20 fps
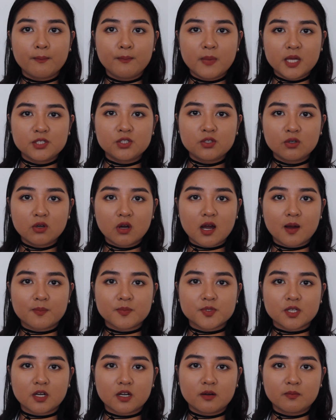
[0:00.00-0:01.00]
Menstrual
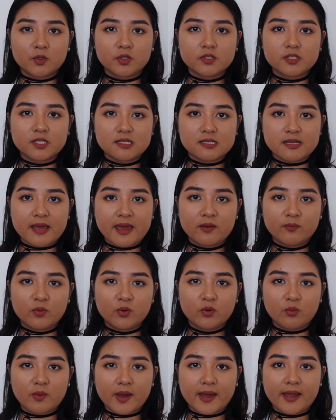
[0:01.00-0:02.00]
cups are a more
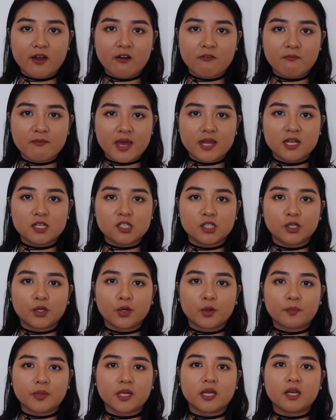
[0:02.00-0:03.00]
sustainable way of managing
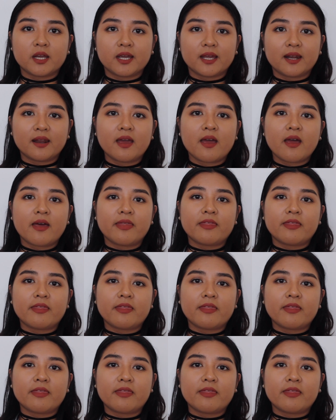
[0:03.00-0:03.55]
your period.